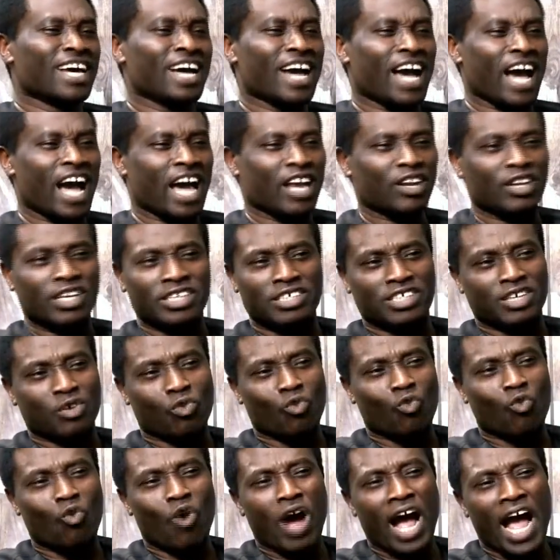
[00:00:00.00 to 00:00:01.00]
and it's
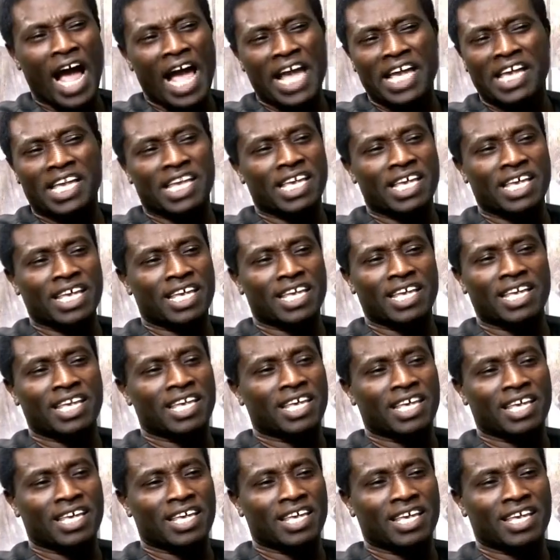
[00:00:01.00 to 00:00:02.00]
a
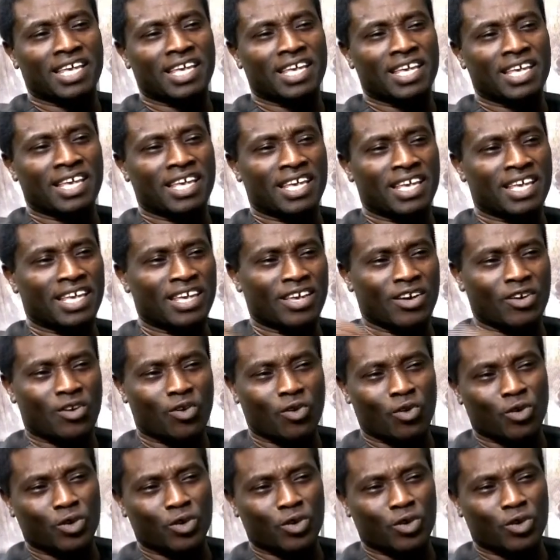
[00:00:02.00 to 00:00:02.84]
Y-E-E-E-E-E